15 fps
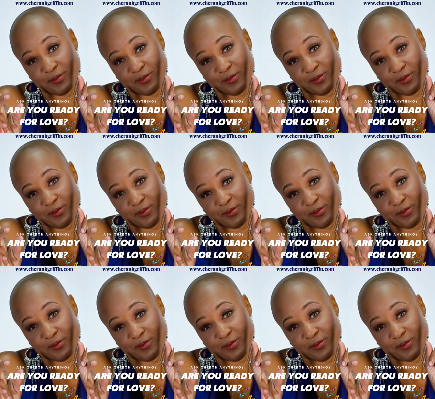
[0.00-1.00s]

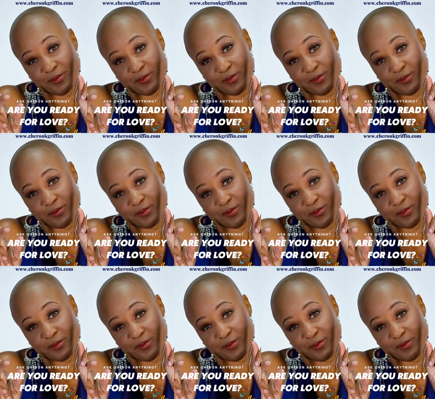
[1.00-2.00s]

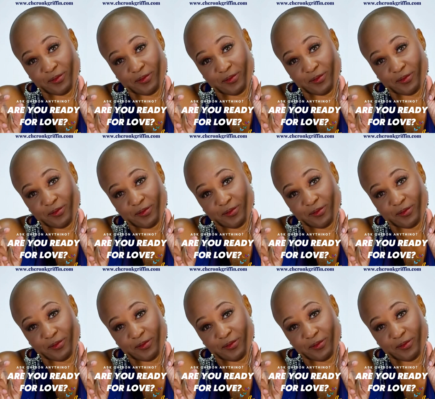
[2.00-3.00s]

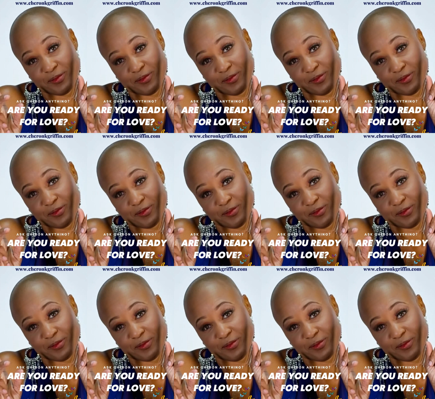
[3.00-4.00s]

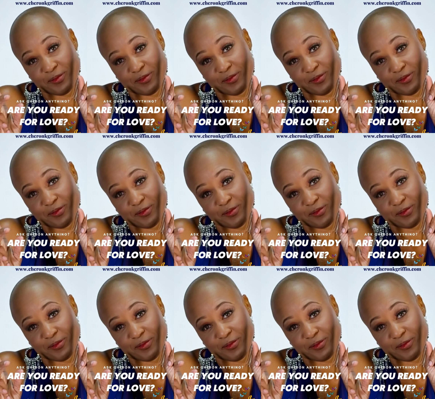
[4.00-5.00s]

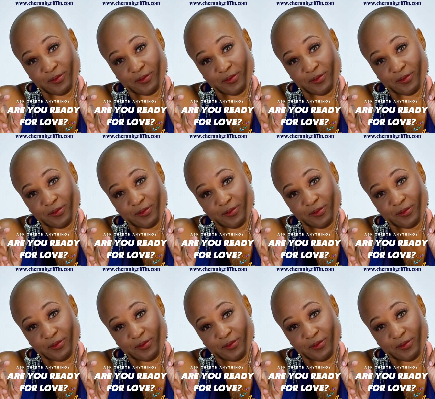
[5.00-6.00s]

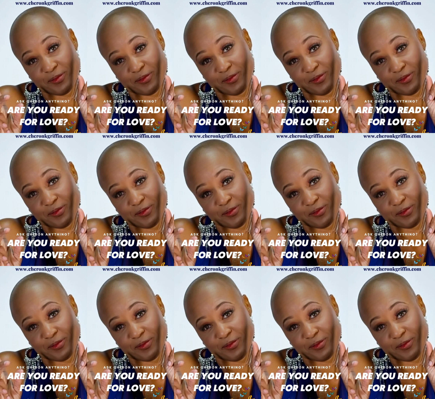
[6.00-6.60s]
[no speech]